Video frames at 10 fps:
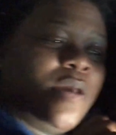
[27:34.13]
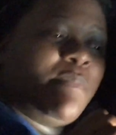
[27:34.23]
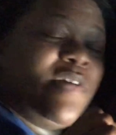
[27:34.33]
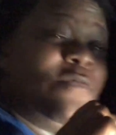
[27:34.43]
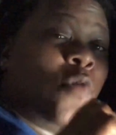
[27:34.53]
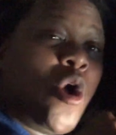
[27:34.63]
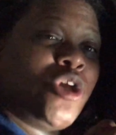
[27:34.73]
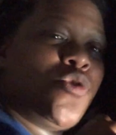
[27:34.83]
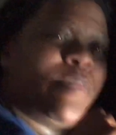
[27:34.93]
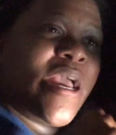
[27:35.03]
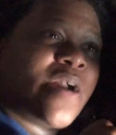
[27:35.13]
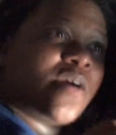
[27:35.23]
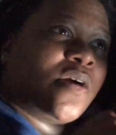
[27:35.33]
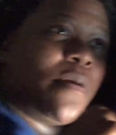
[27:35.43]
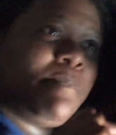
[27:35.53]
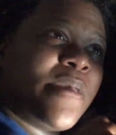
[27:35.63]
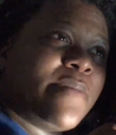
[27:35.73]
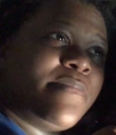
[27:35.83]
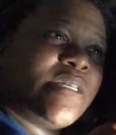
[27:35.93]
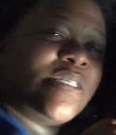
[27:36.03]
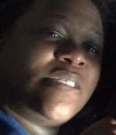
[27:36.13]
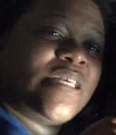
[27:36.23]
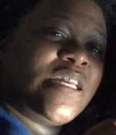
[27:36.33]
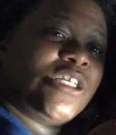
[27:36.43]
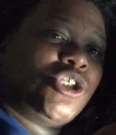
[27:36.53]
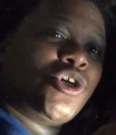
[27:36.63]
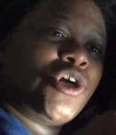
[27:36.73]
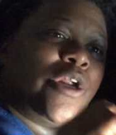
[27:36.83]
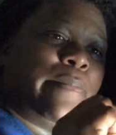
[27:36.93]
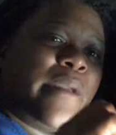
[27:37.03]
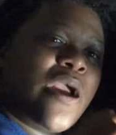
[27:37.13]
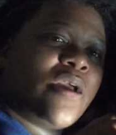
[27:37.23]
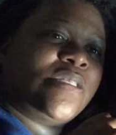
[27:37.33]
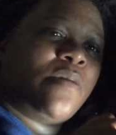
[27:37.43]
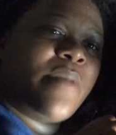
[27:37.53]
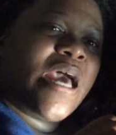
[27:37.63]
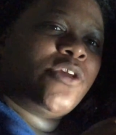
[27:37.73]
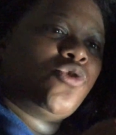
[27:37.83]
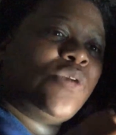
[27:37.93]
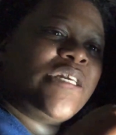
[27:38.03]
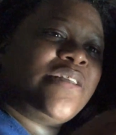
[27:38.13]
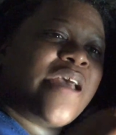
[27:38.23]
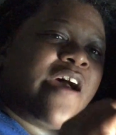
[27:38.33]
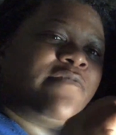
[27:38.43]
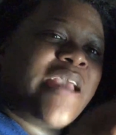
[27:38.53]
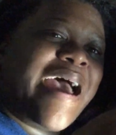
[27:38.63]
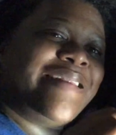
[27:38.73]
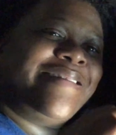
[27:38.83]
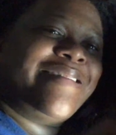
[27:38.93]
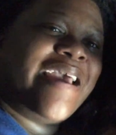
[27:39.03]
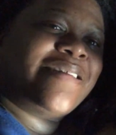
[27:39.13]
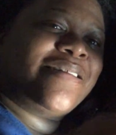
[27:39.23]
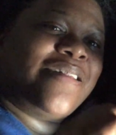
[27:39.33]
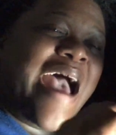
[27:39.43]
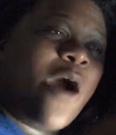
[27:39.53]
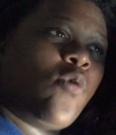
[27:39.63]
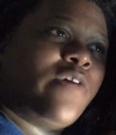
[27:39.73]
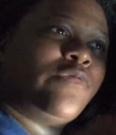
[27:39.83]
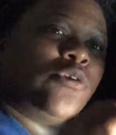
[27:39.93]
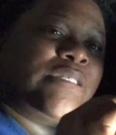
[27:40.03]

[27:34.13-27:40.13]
before you make a commitment to say that you're gonna marry somebody you need to have gotten that out of your